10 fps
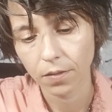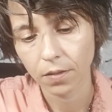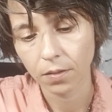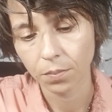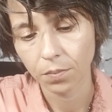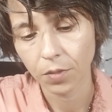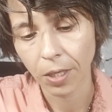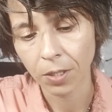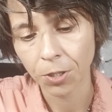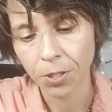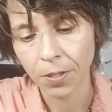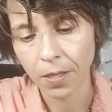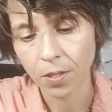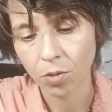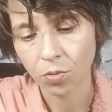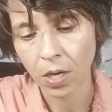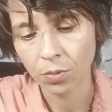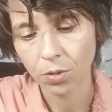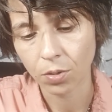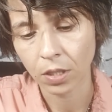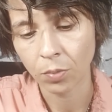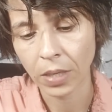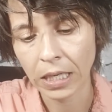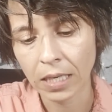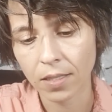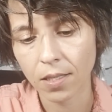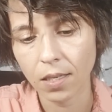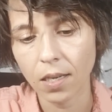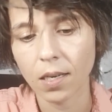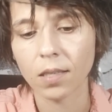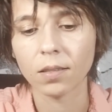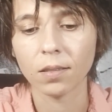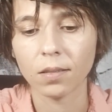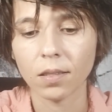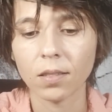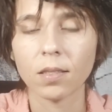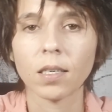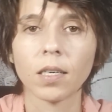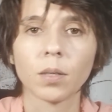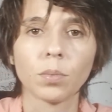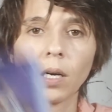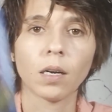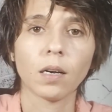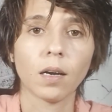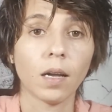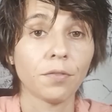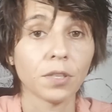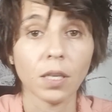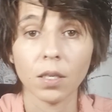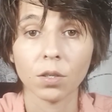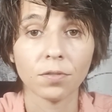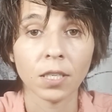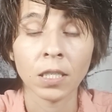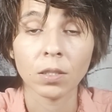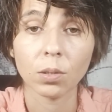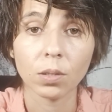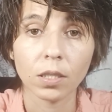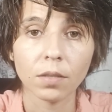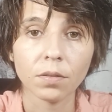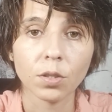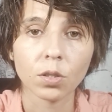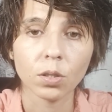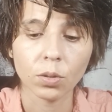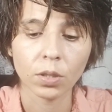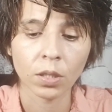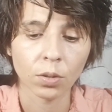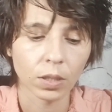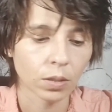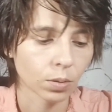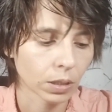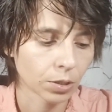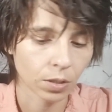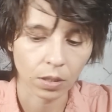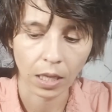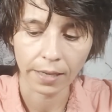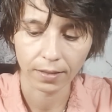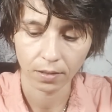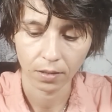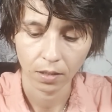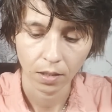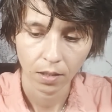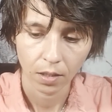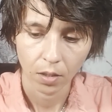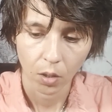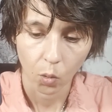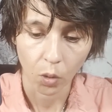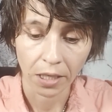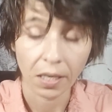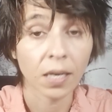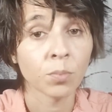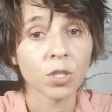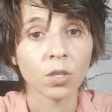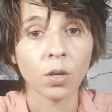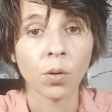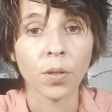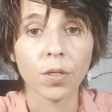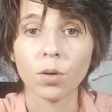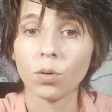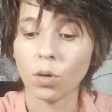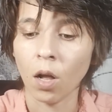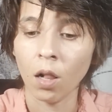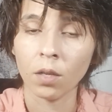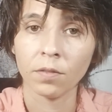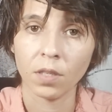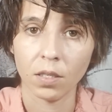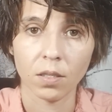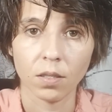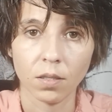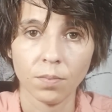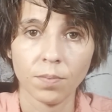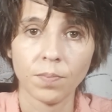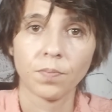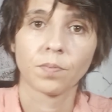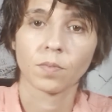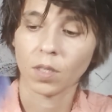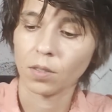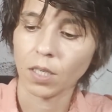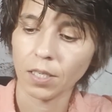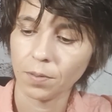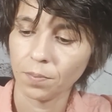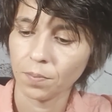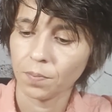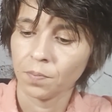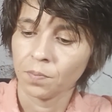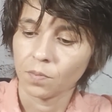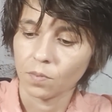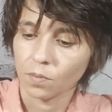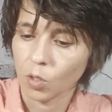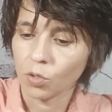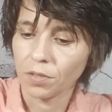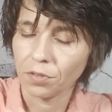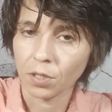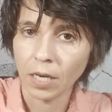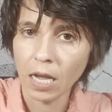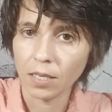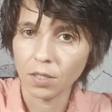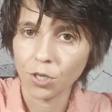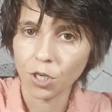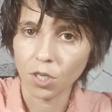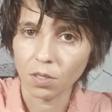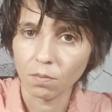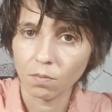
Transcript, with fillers: um, the energy that surrounds you and you may not see it at this time uh, i feel like you're very intuitive you're using your intuition a lot when it comes to going through all of this all right or if you're not you should